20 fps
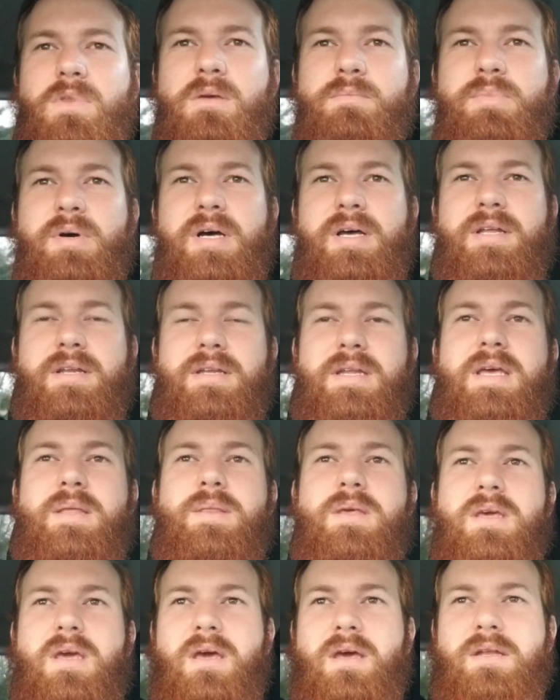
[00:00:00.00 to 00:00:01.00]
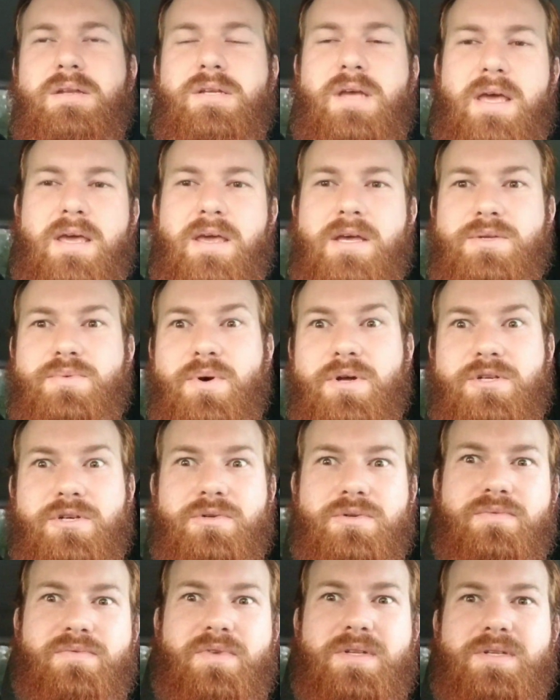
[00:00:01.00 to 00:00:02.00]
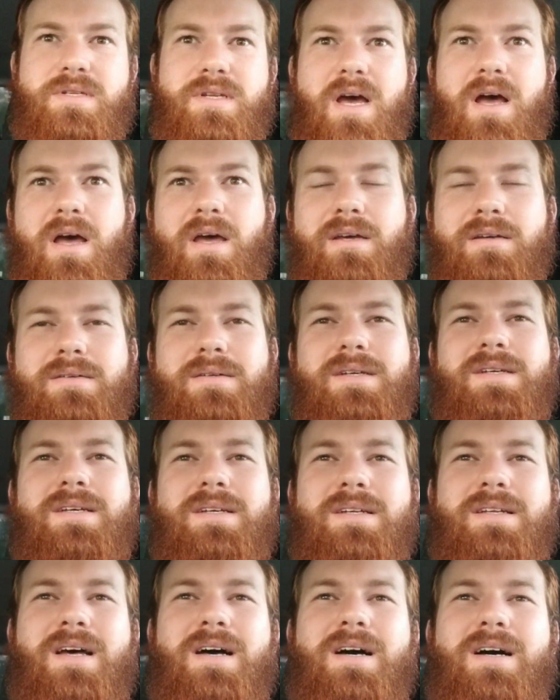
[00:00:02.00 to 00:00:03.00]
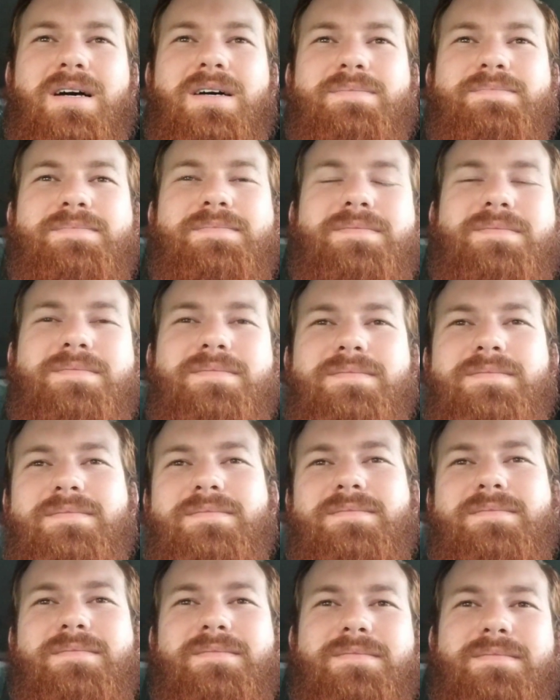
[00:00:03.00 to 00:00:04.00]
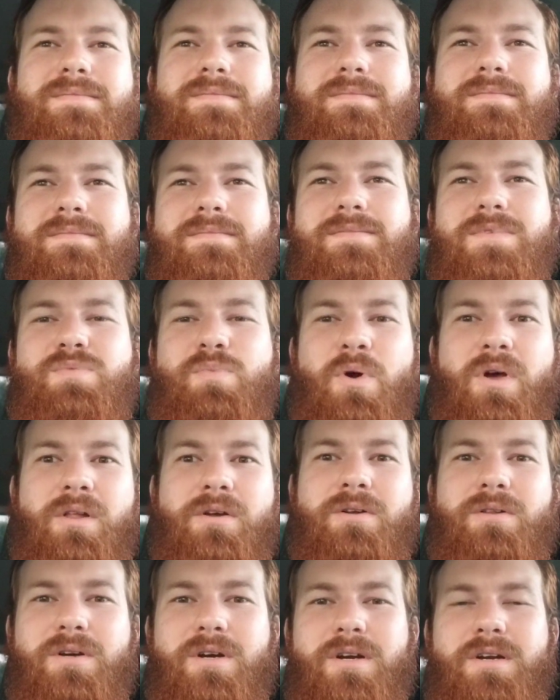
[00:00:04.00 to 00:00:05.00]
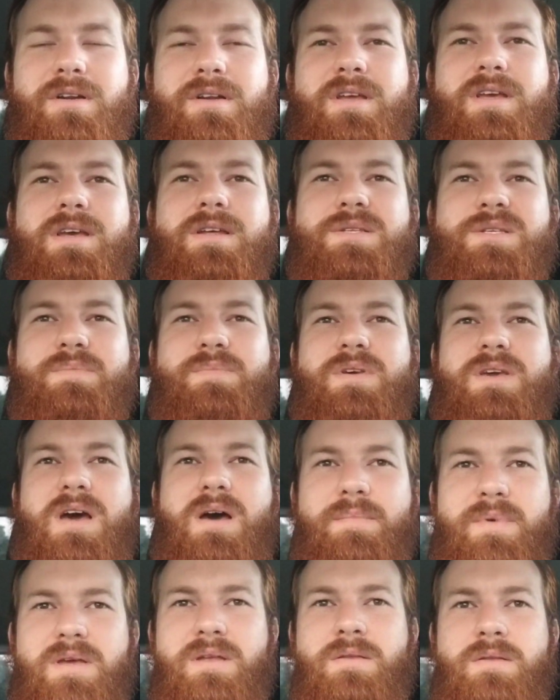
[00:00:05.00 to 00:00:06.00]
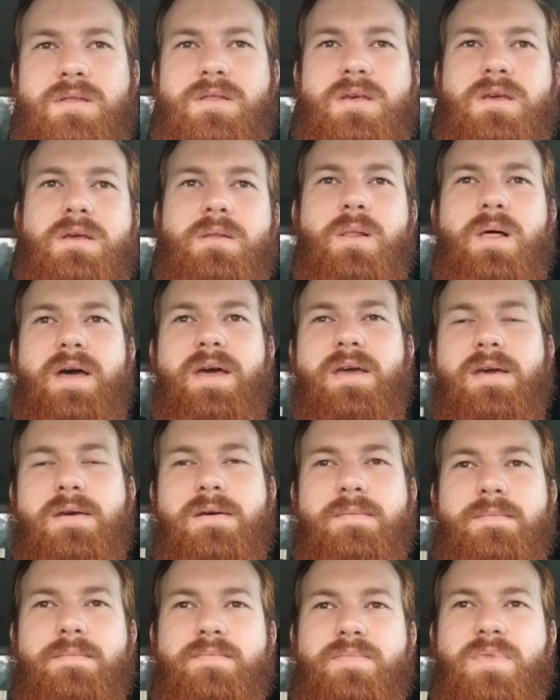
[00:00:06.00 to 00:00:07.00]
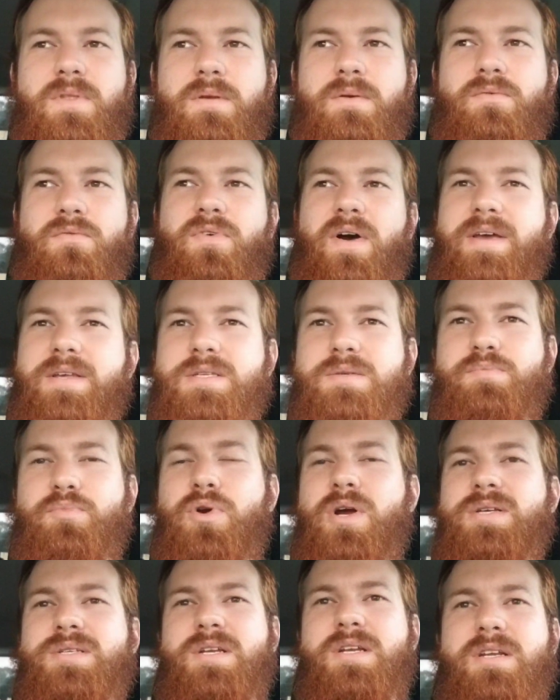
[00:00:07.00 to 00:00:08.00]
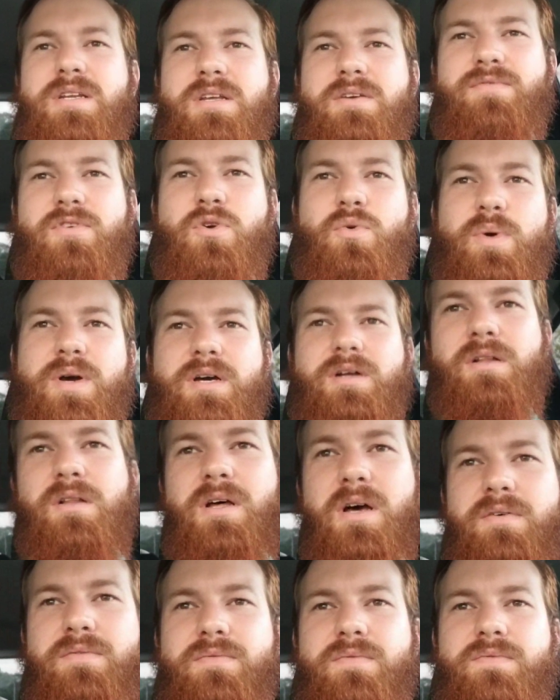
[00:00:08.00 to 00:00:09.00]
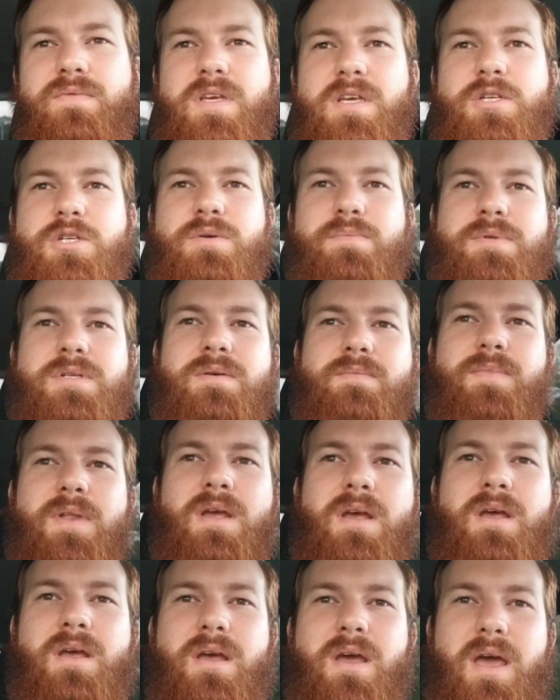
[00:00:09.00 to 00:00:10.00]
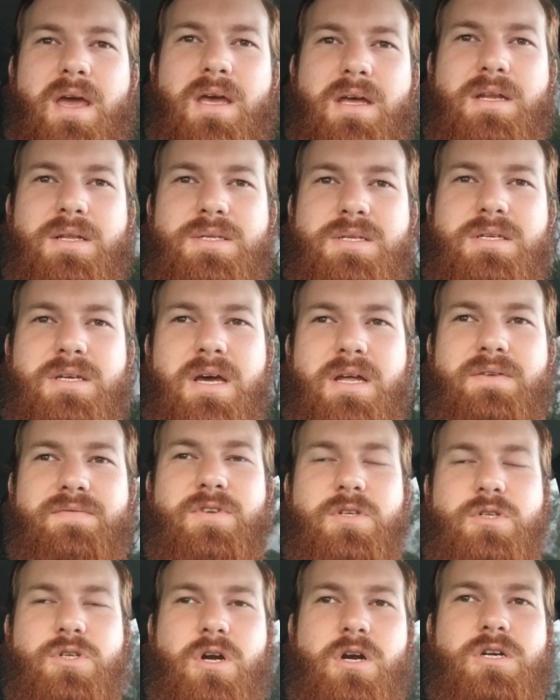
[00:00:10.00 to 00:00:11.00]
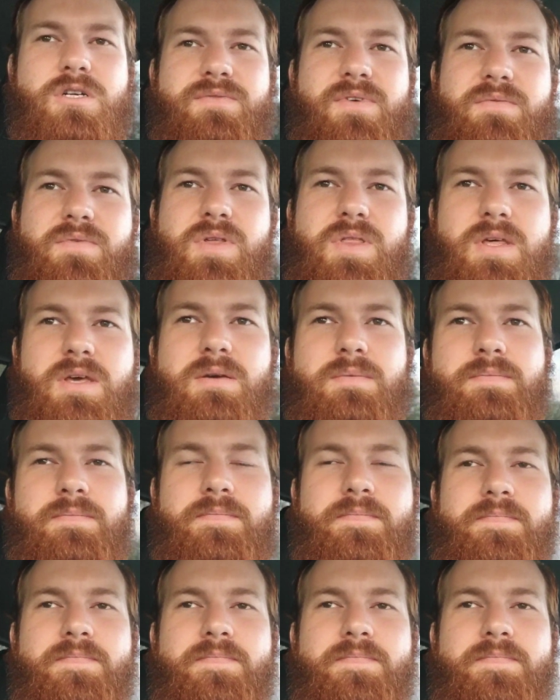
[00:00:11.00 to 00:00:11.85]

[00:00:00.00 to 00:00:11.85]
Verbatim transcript: But in the end, hey, guess what? Joseph doesn't die. Um, spoiler alert: he ends up becoming the like vice president, if you will, of Egypt, and is in kind of in charge of everything.